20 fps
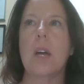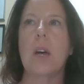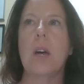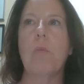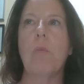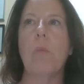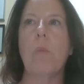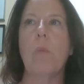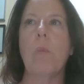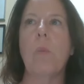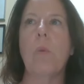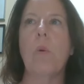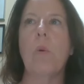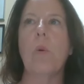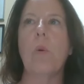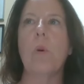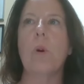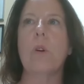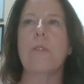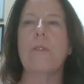
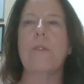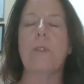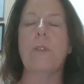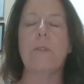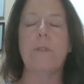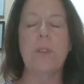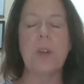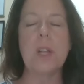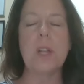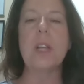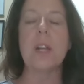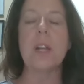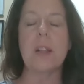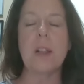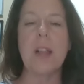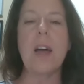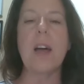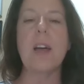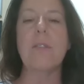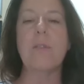more fulfilling
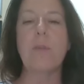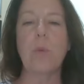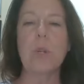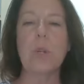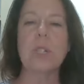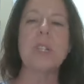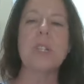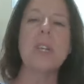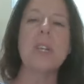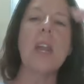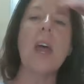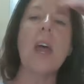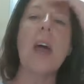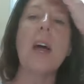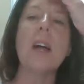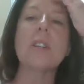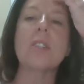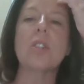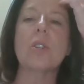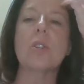life, which
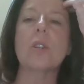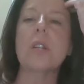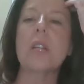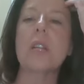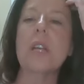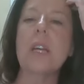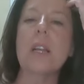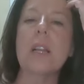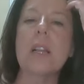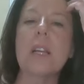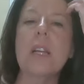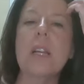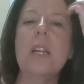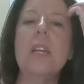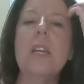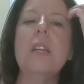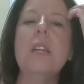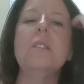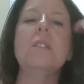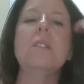naturally
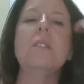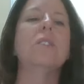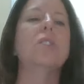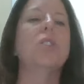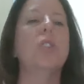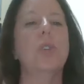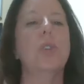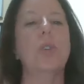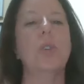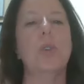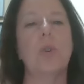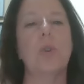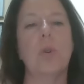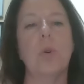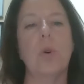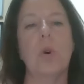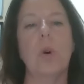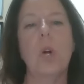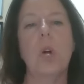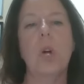leads
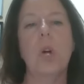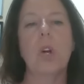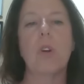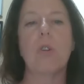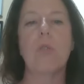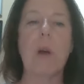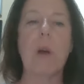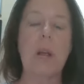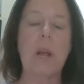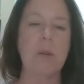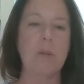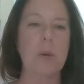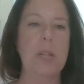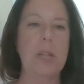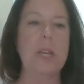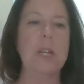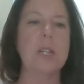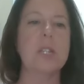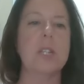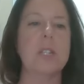to great
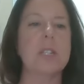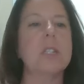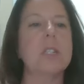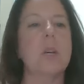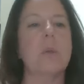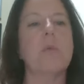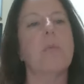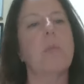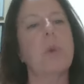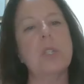relationships.